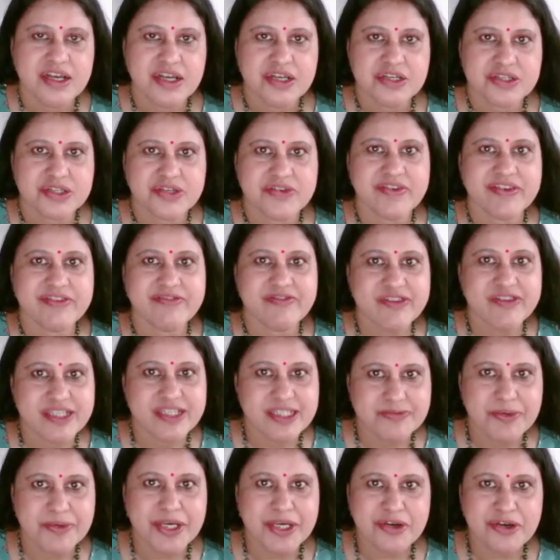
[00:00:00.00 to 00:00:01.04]
So when we
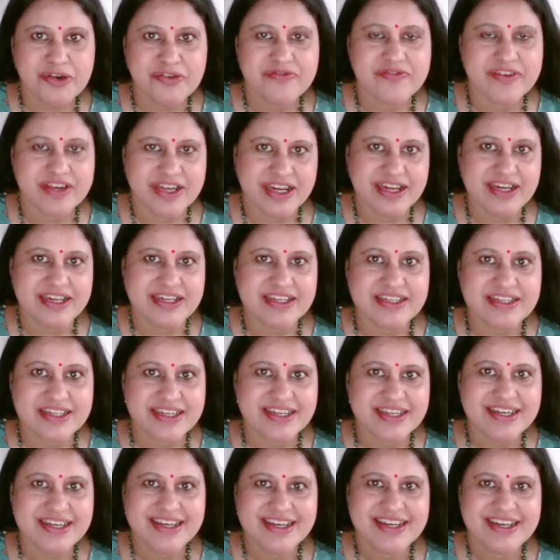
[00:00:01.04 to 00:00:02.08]
speak of
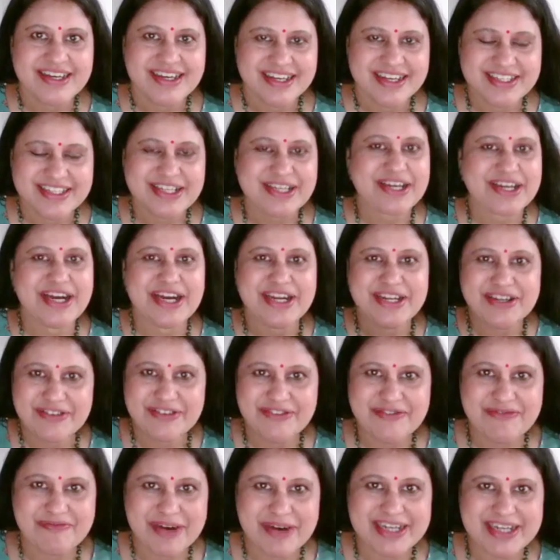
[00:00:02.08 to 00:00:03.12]
variety, it's a kind of
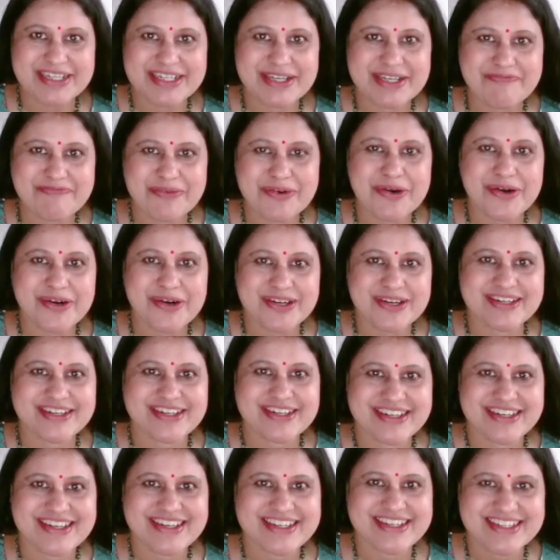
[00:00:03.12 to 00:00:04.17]
multi-pronged
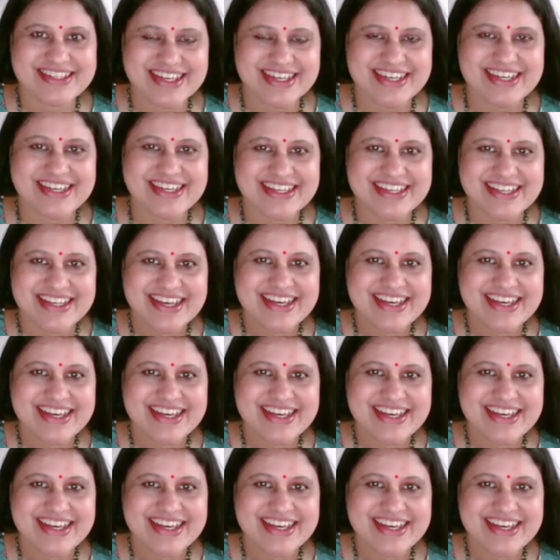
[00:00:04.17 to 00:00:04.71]
thing.